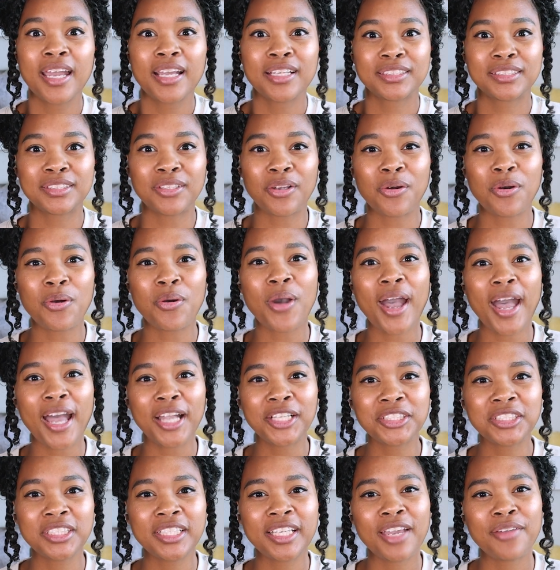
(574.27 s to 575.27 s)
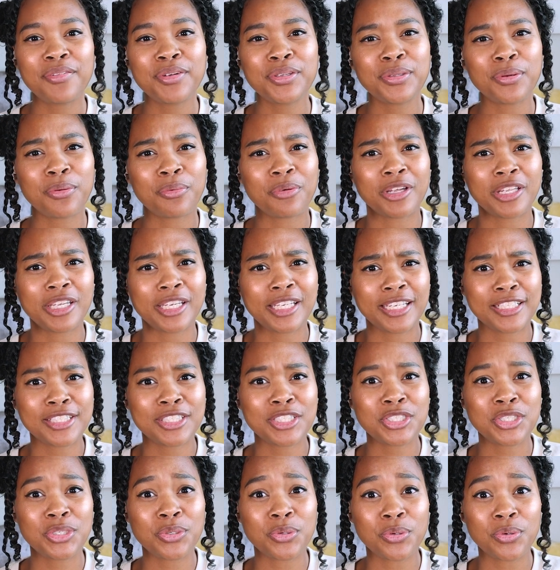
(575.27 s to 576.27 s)
So, actually, having the
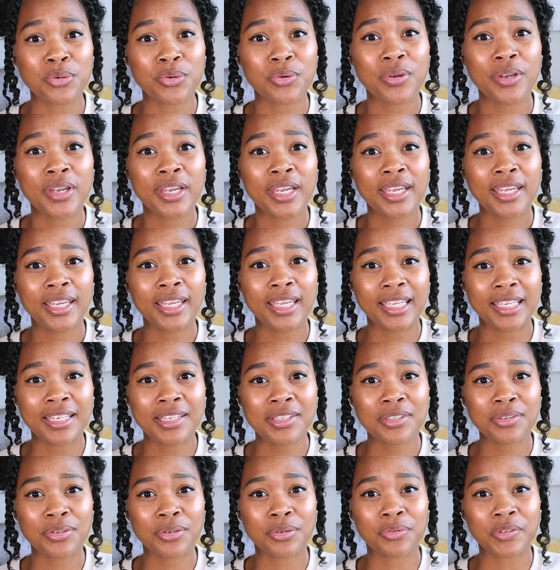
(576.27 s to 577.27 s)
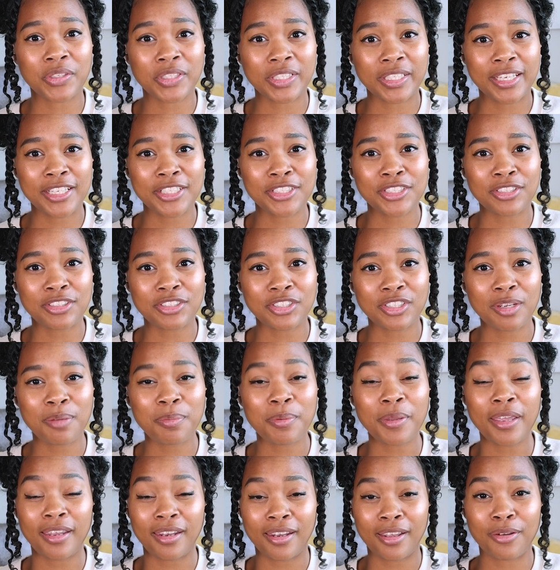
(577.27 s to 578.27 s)
willingness to end a relationship
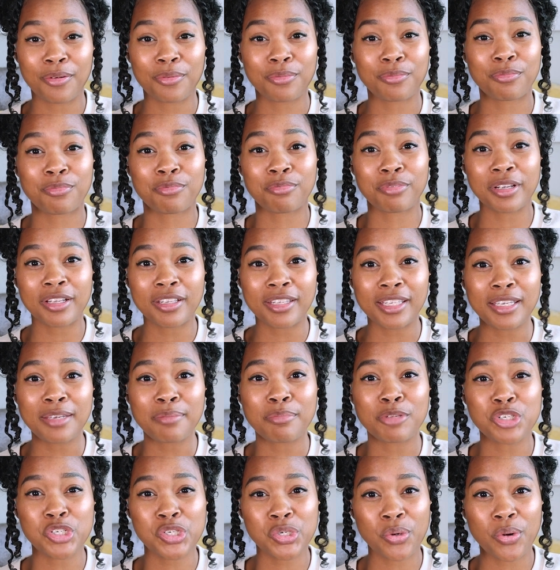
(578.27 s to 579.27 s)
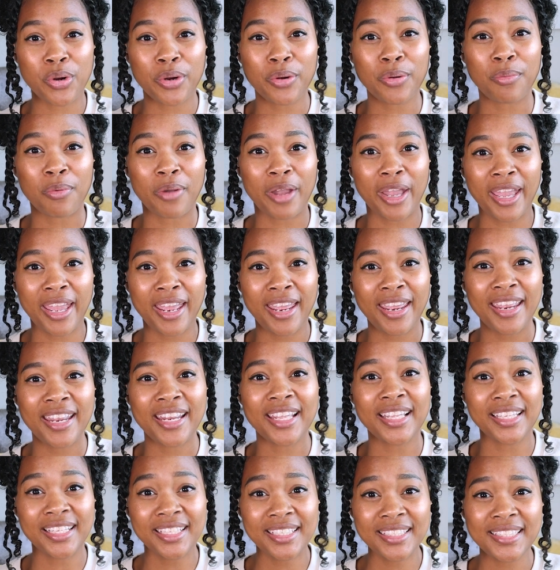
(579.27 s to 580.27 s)
in a really mature way
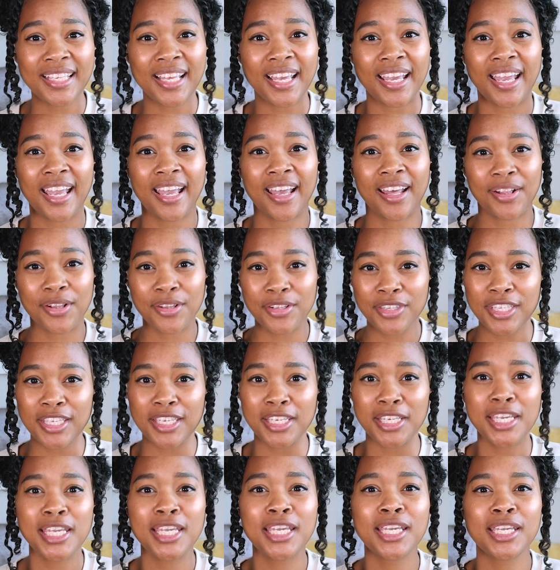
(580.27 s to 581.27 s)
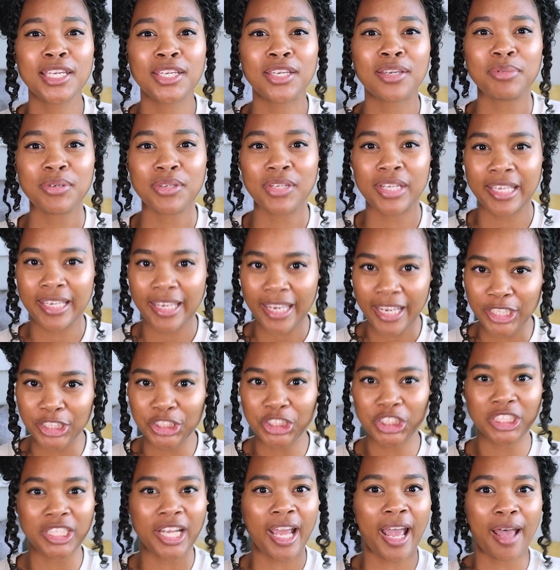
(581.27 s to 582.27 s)
is a healthy
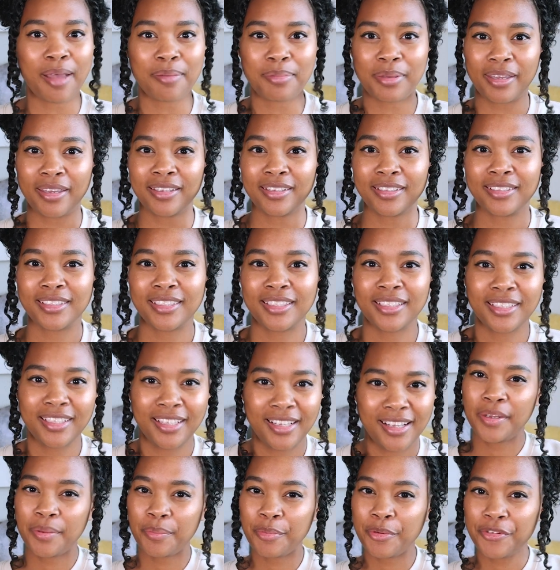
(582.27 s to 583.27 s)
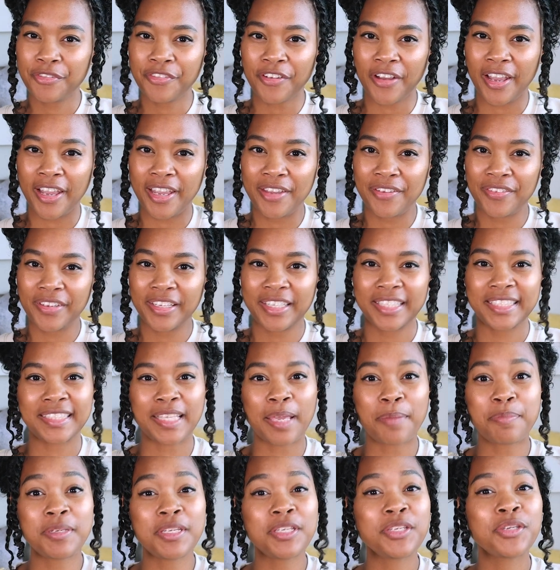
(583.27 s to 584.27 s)
communication habit. Number five,
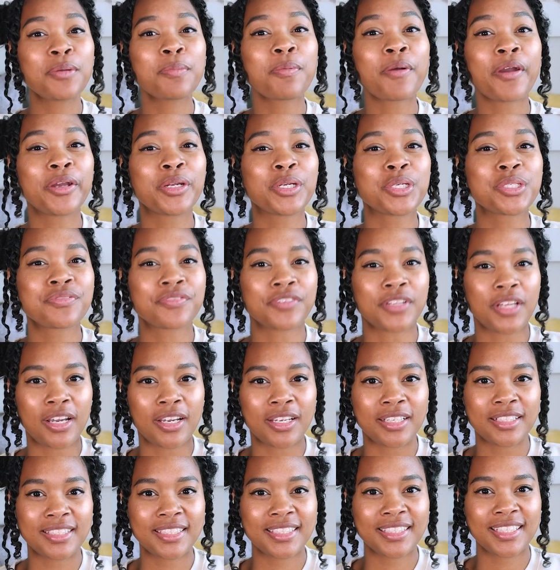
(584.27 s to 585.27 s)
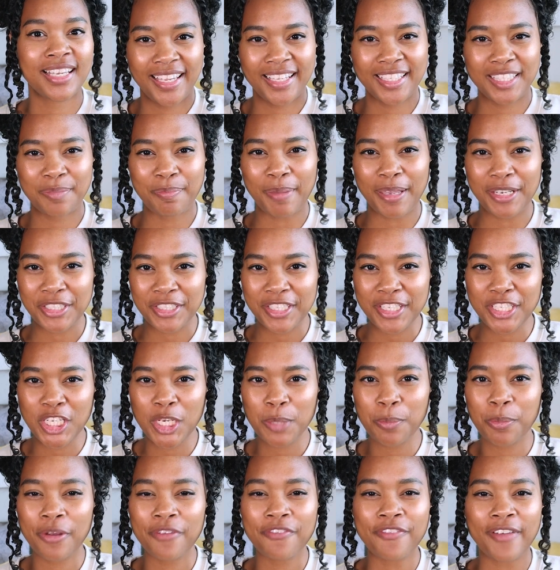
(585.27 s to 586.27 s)
accepting your partner's flaws. Especially
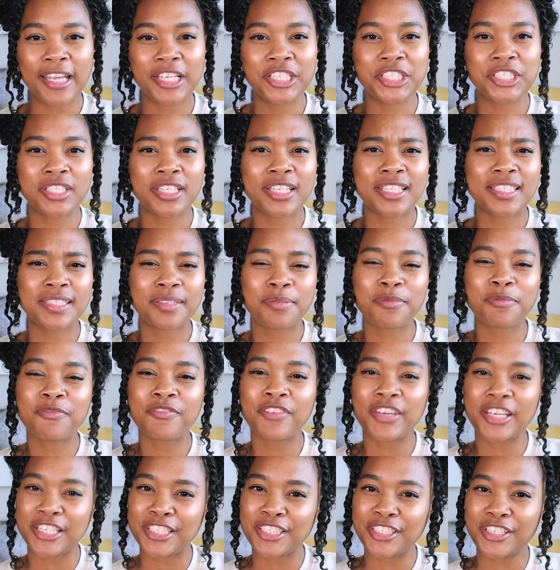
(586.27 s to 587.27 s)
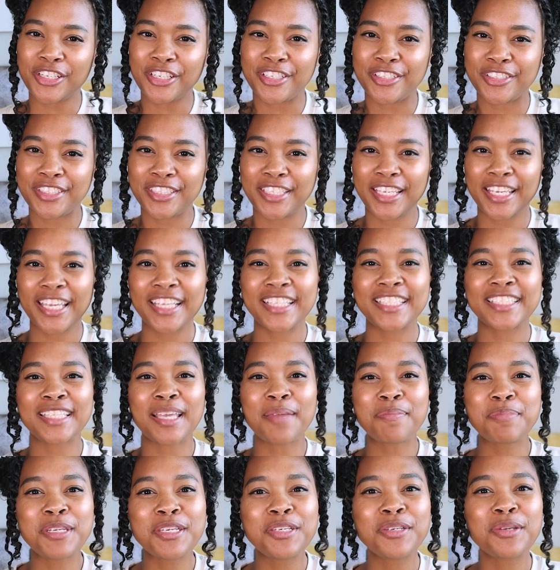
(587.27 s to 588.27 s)
to perfectionists and fixers,
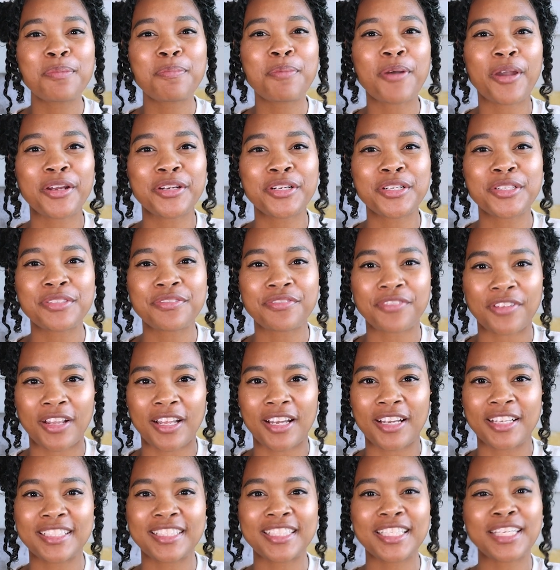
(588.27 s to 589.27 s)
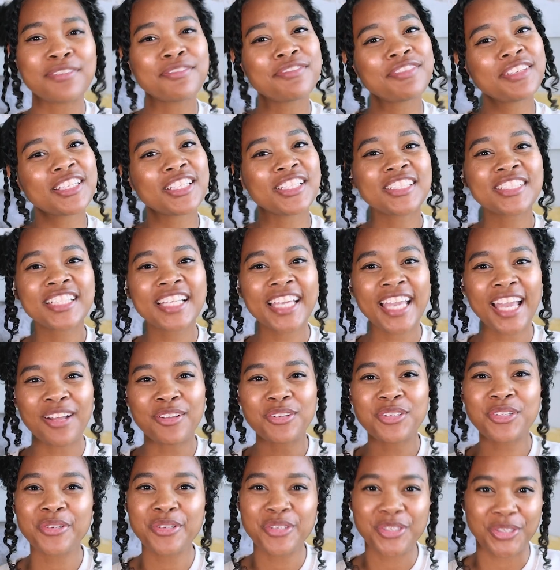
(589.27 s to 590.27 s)
accepting your partner's flaws can feel
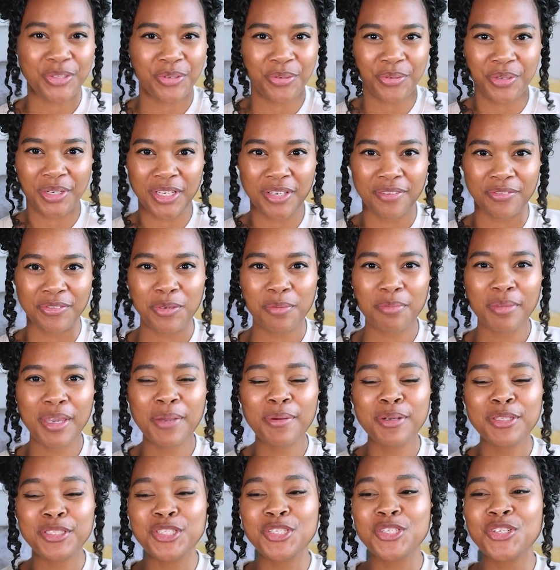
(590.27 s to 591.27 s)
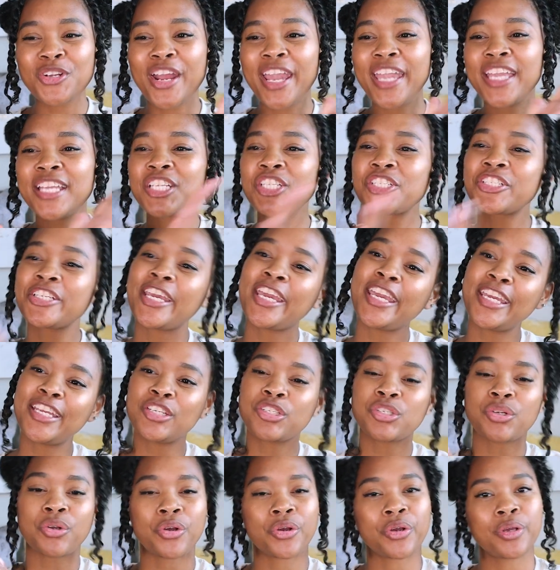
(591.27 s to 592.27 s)
counterintuitive. You may want to try and
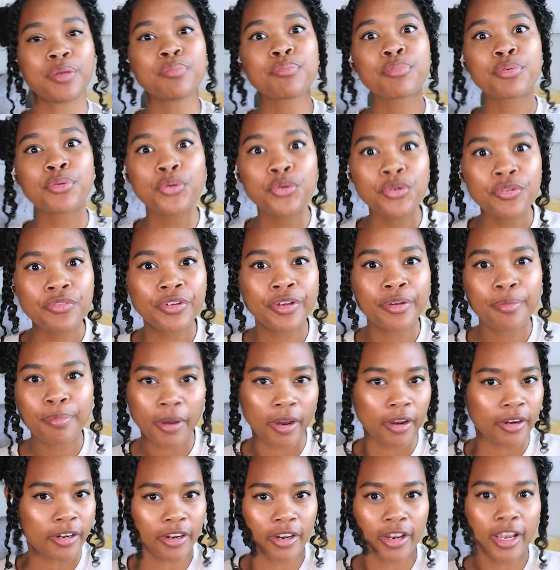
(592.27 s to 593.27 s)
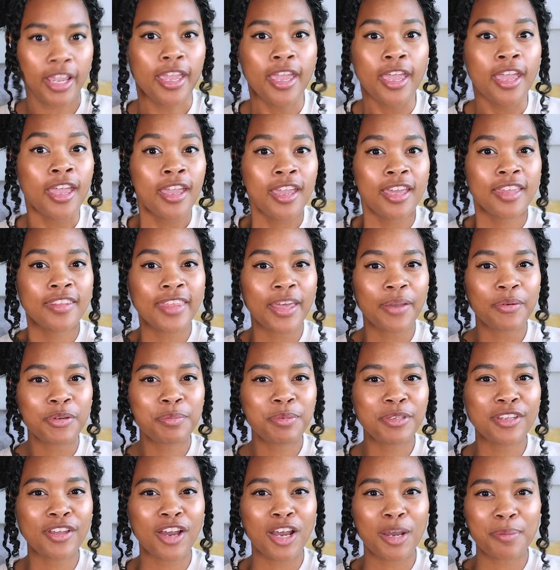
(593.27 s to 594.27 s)
change or improve your partner, and that would
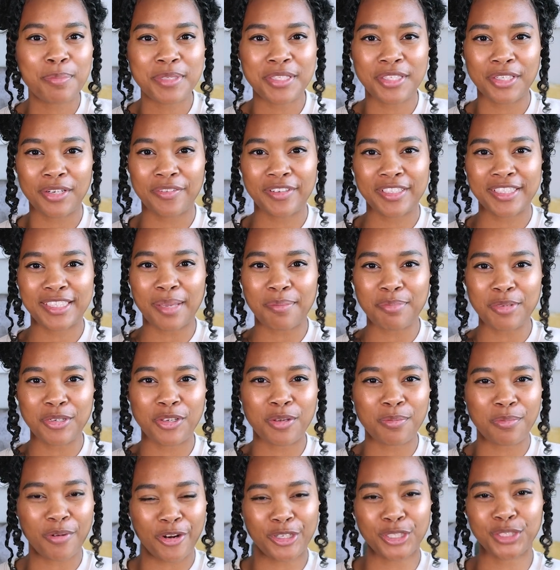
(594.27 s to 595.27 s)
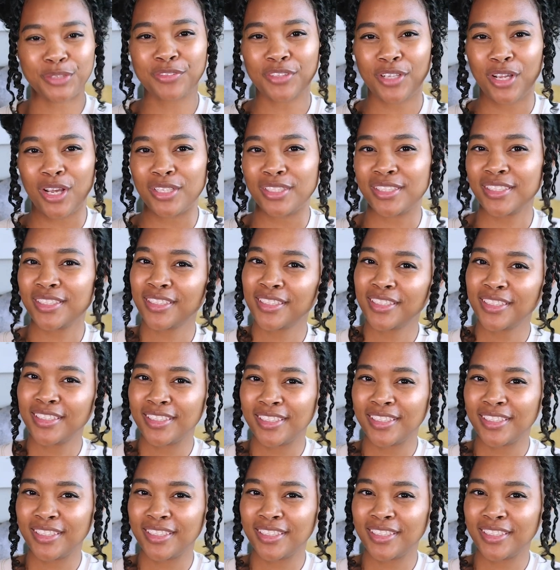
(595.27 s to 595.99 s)
be the opposite of accepting your partner's flaws.